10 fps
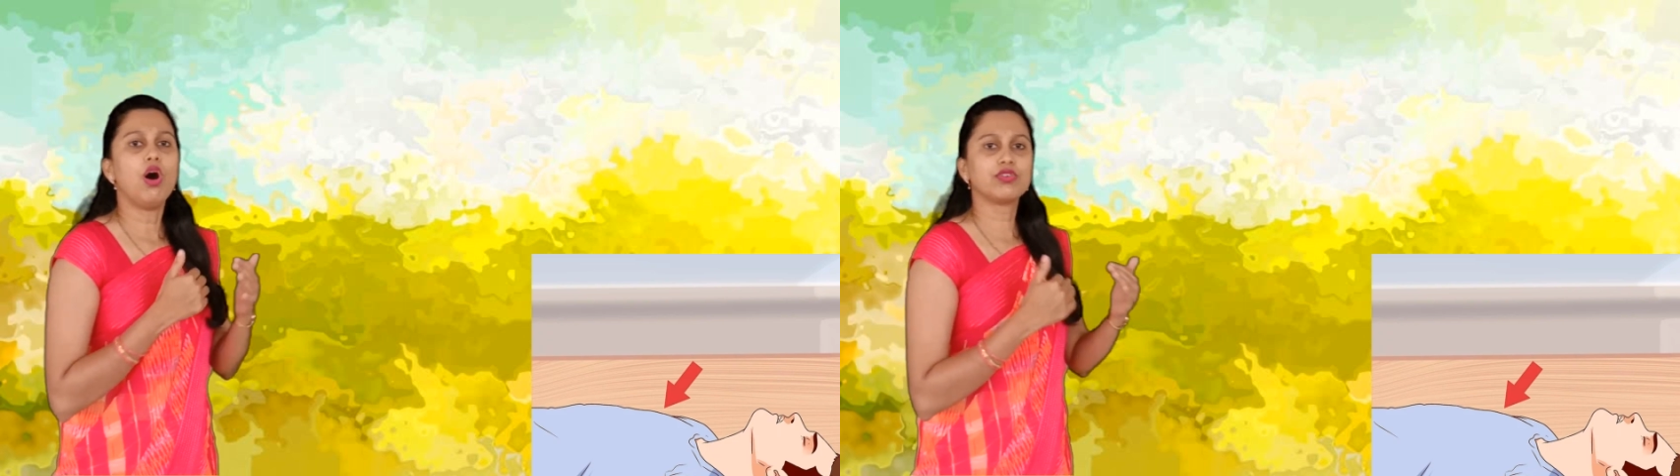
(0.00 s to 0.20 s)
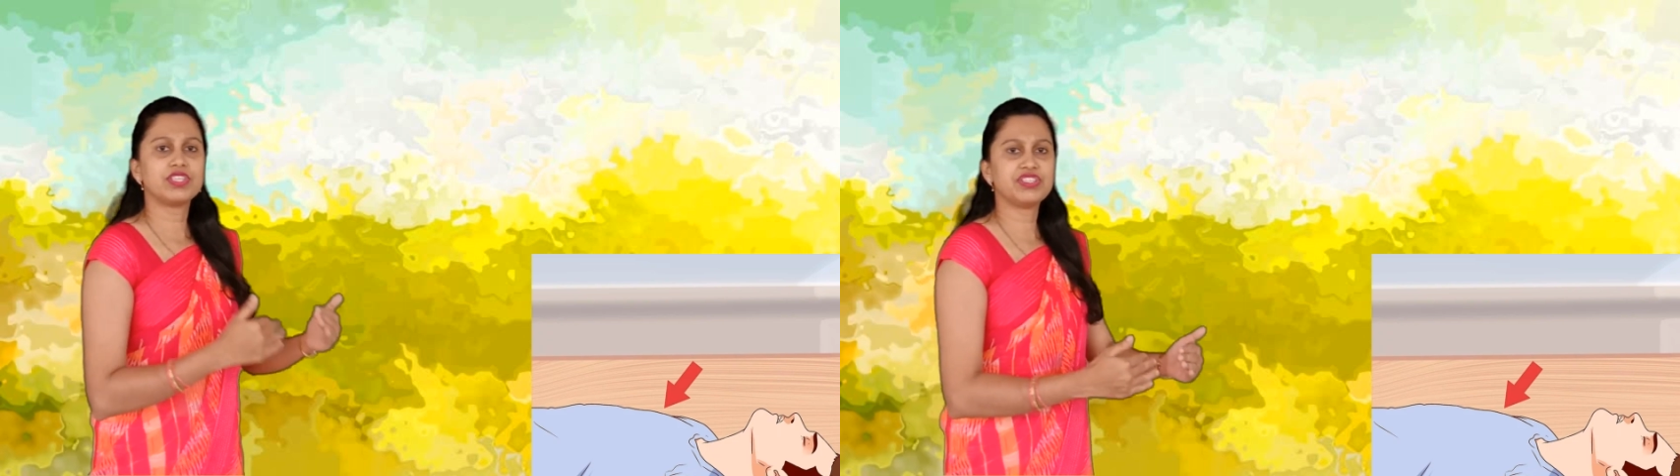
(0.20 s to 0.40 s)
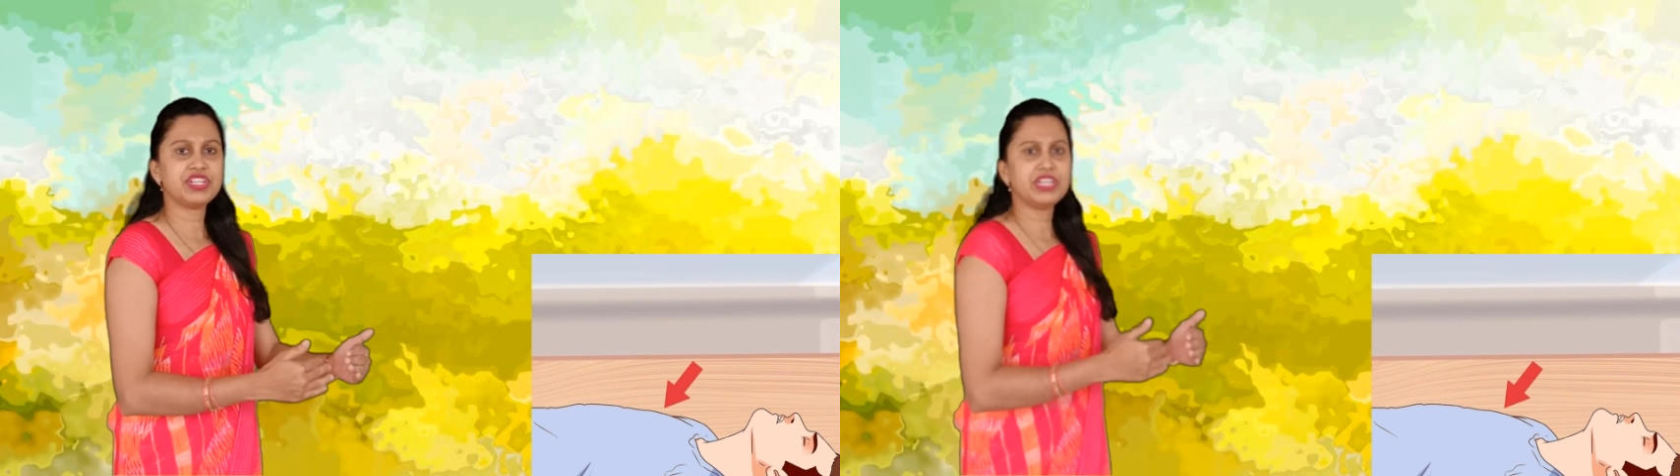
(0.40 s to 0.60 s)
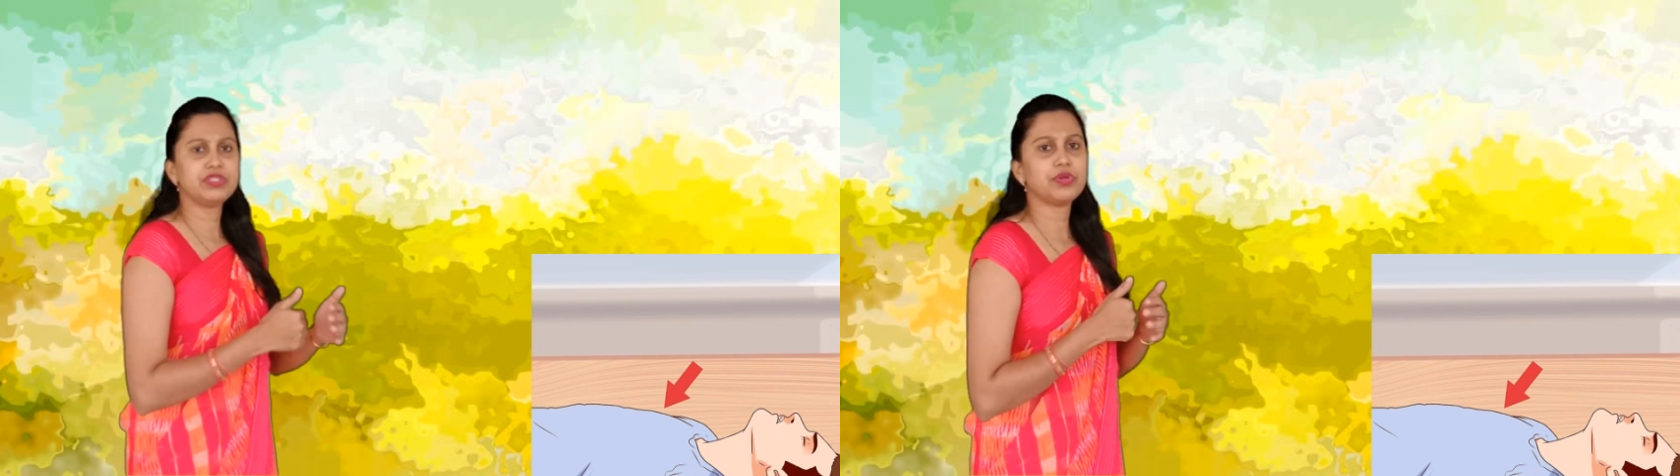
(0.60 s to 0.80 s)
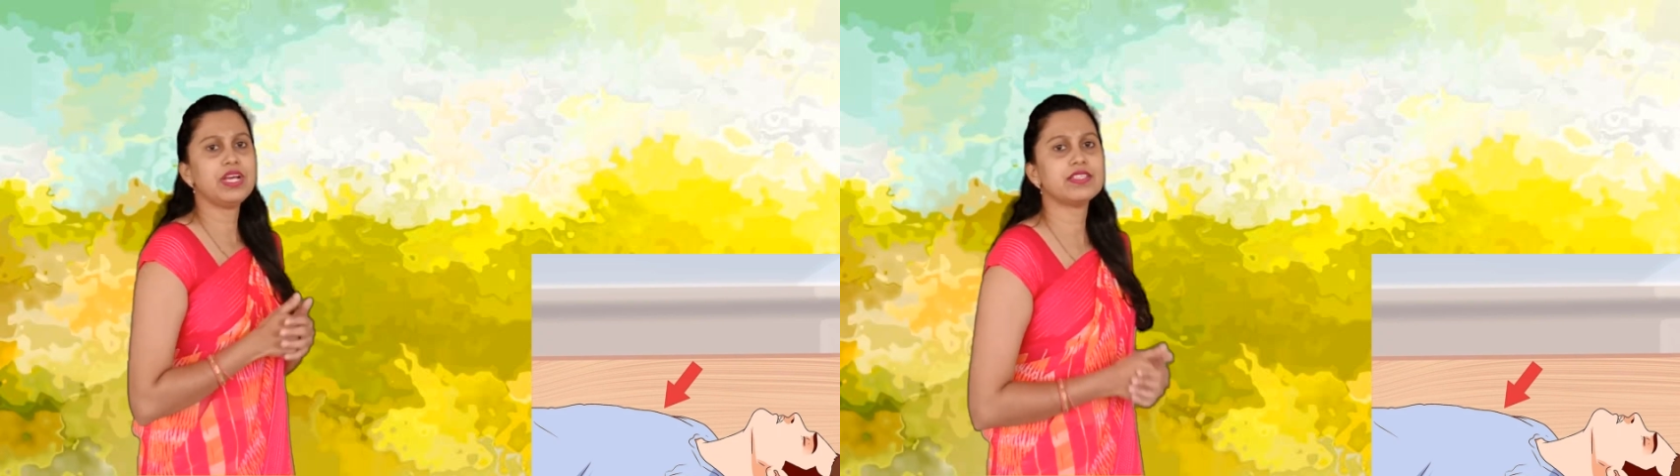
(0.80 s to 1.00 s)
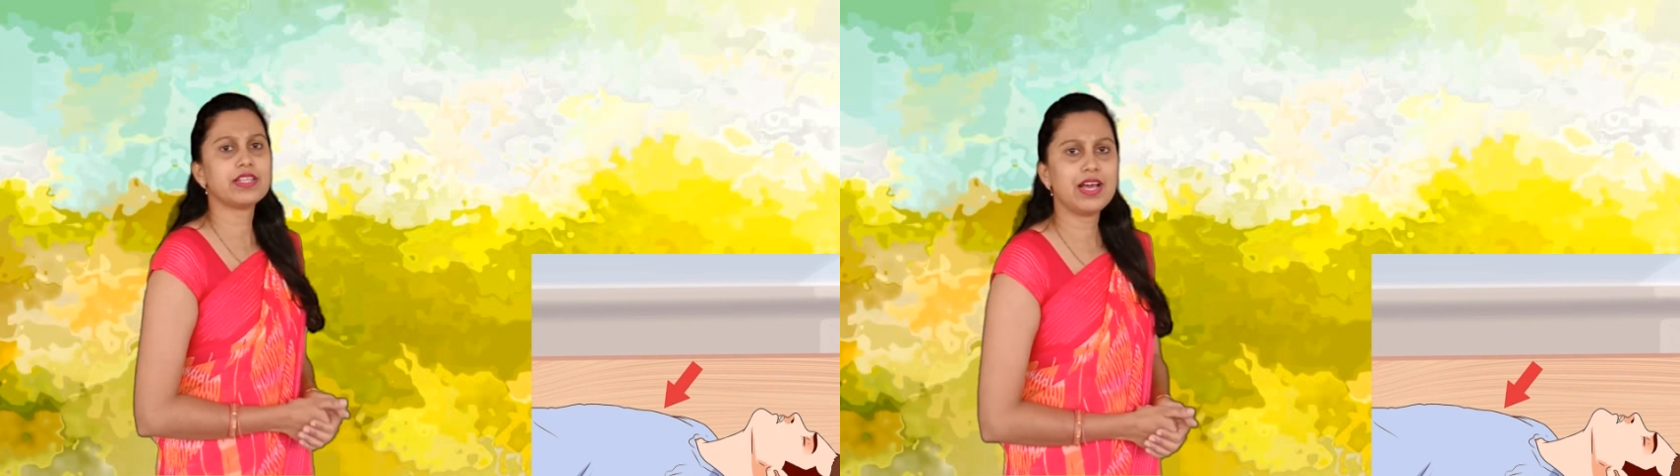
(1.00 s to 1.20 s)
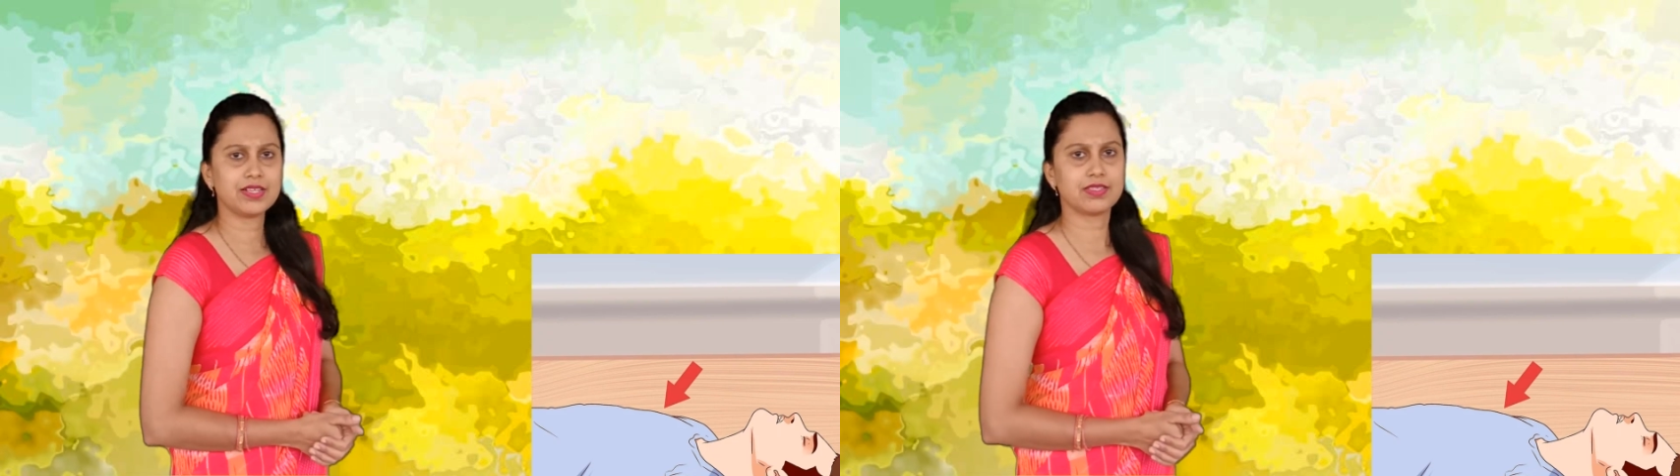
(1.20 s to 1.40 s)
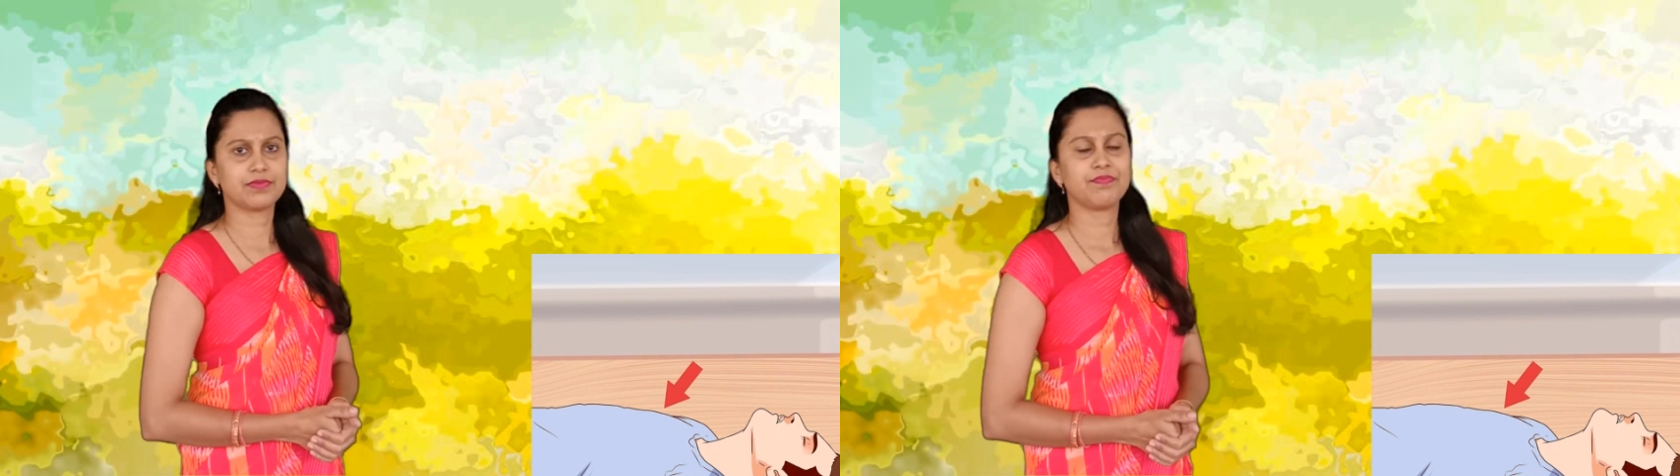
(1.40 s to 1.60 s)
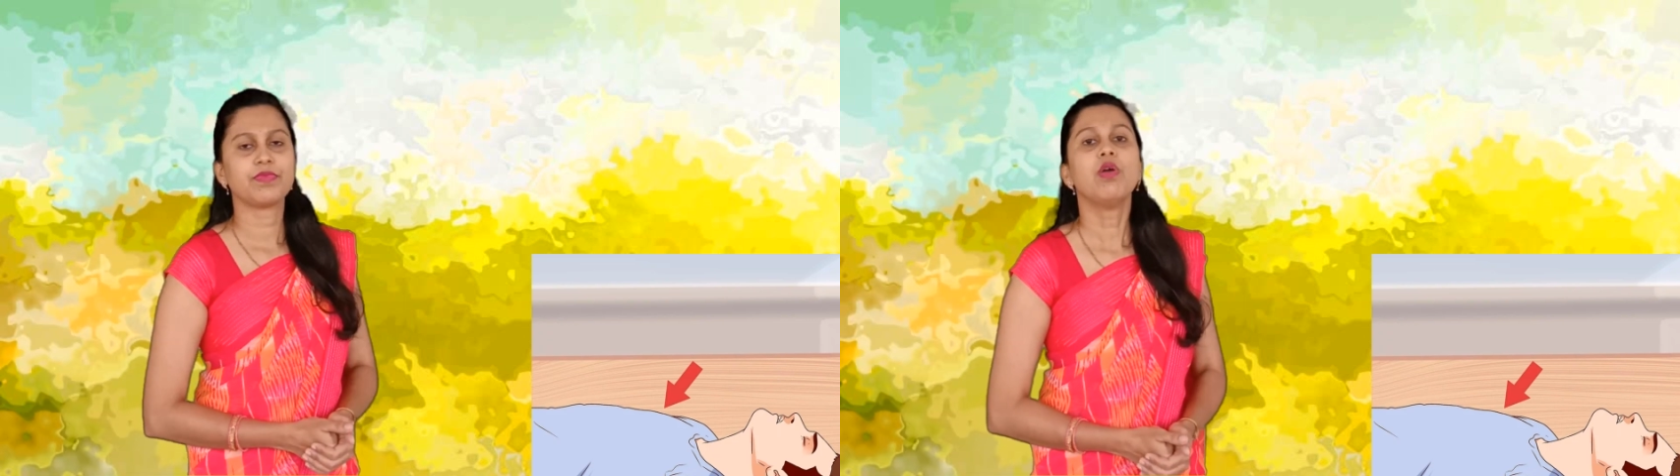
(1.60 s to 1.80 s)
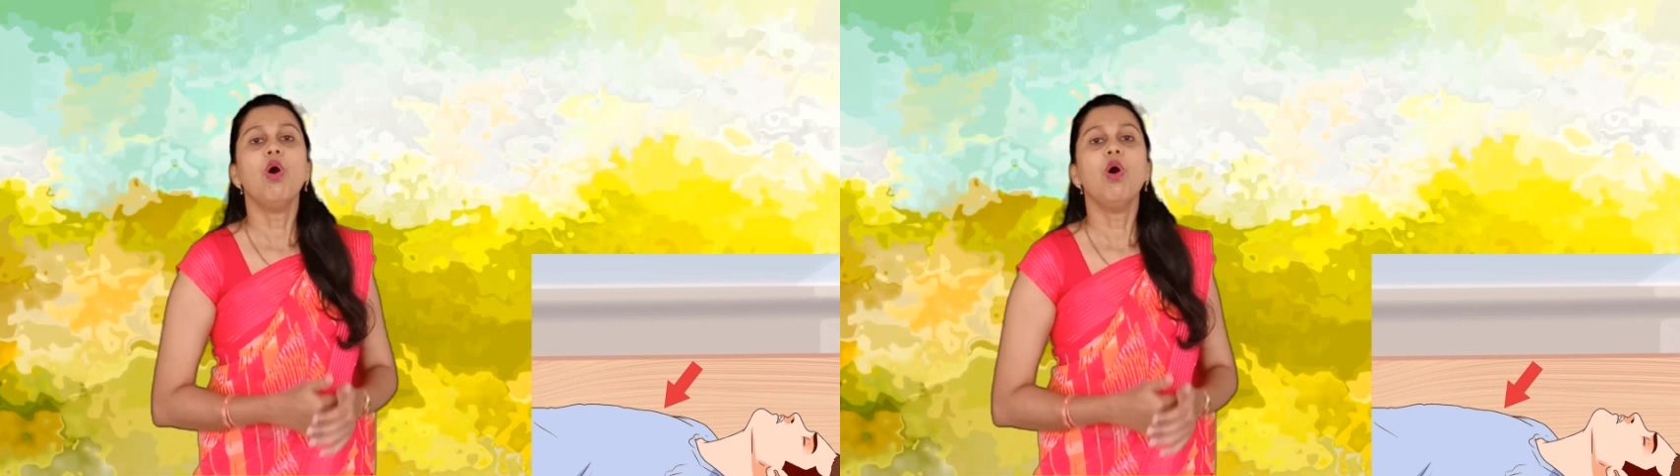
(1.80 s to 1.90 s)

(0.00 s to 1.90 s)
oxygen into his lungs.